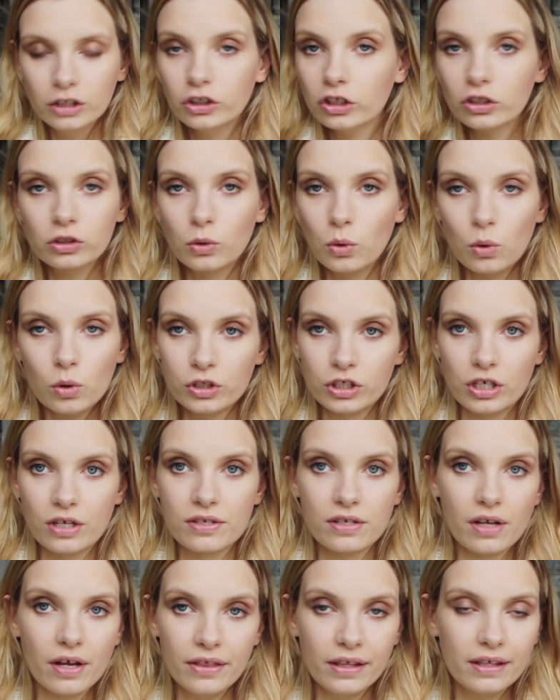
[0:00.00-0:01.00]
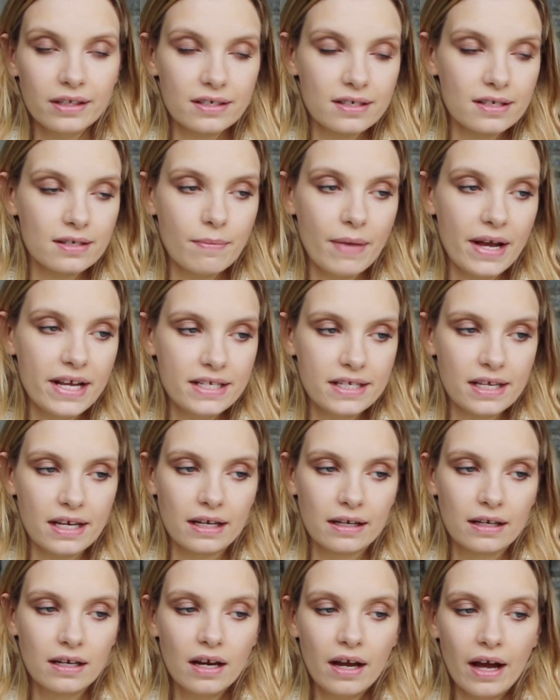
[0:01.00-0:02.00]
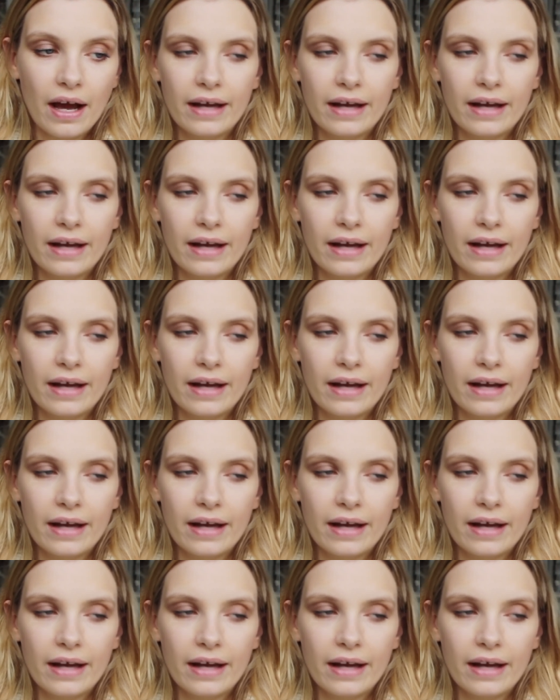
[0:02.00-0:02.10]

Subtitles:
Just gorgeous. I think this is amazing.